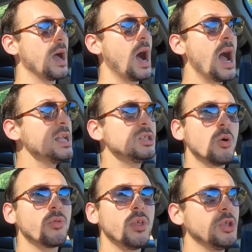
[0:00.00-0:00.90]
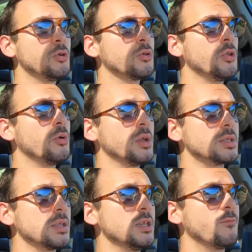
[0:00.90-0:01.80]
I don't think you'll
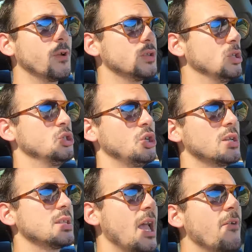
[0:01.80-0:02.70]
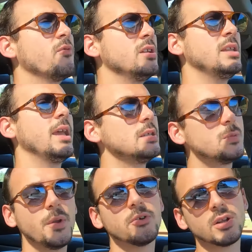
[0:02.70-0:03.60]
notice a difference in just everyday
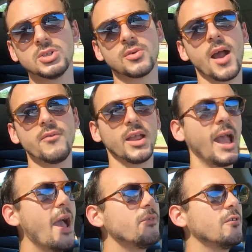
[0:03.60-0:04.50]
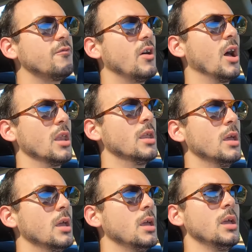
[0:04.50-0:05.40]
spirited driving, having fun.
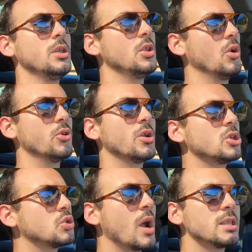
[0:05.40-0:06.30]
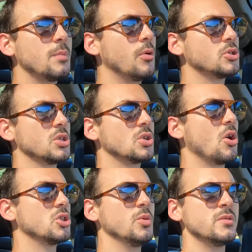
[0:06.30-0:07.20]
You know, you're not trying to push this
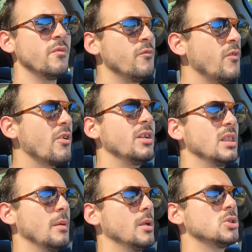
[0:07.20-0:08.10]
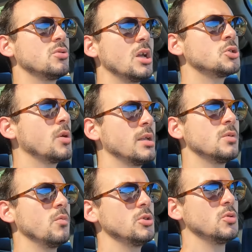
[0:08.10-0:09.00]
car to its very limits. You're not trying
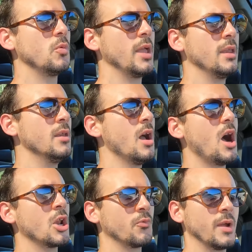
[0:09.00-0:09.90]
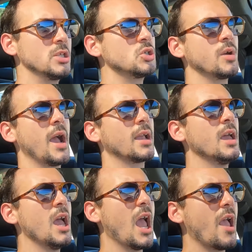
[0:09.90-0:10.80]
to win on a racetrack.
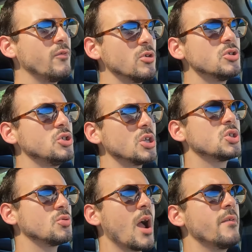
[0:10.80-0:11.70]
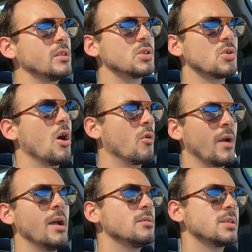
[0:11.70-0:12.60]
If you're just driving this car
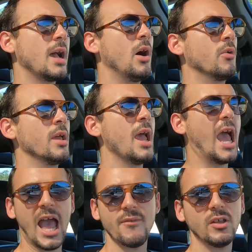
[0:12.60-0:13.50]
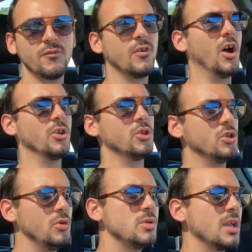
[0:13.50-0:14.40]
around town, having
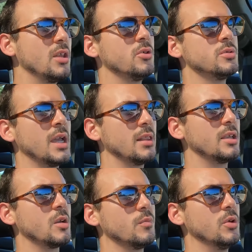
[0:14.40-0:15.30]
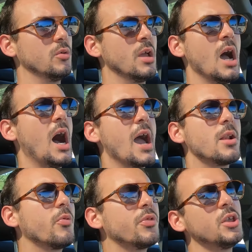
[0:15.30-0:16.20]
fun, using it in your daily commute, I
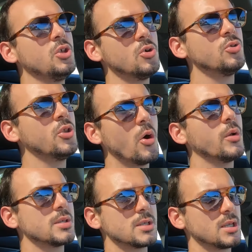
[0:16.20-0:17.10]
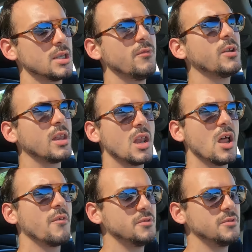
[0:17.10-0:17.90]
don't think you'll notice a significant enough